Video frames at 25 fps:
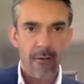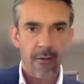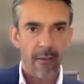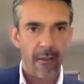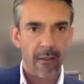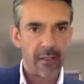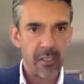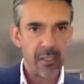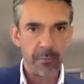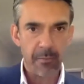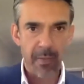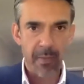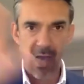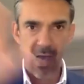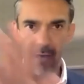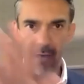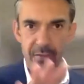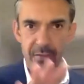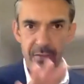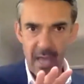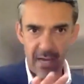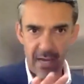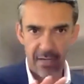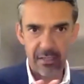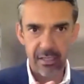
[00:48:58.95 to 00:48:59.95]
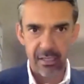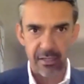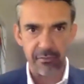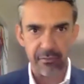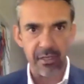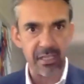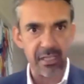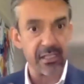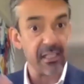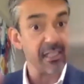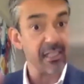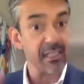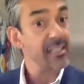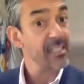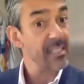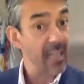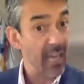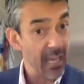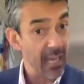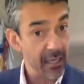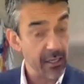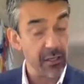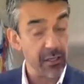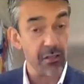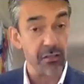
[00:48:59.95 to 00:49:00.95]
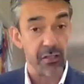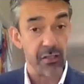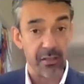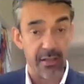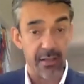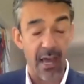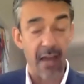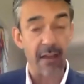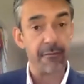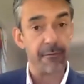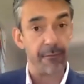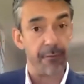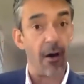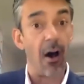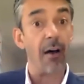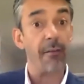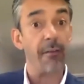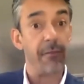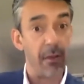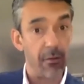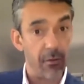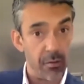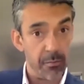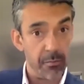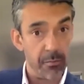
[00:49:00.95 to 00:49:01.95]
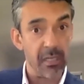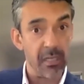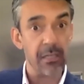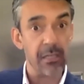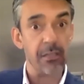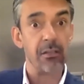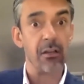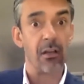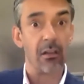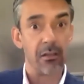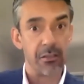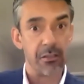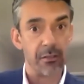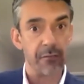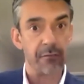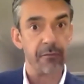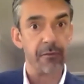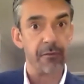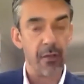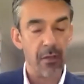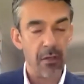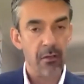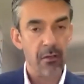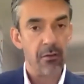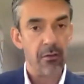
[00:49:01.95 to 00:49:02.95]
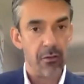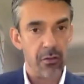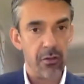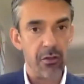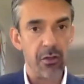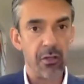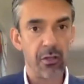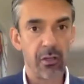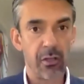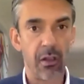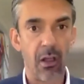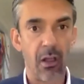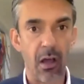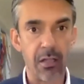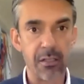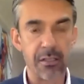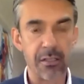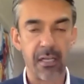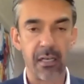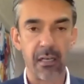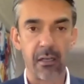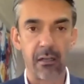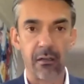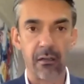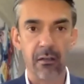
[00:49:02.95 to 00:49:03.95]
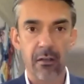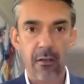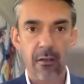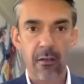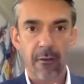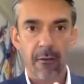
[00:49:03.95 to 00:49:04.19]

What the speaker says: It's about the activities that take you to that $500 million of new clientele.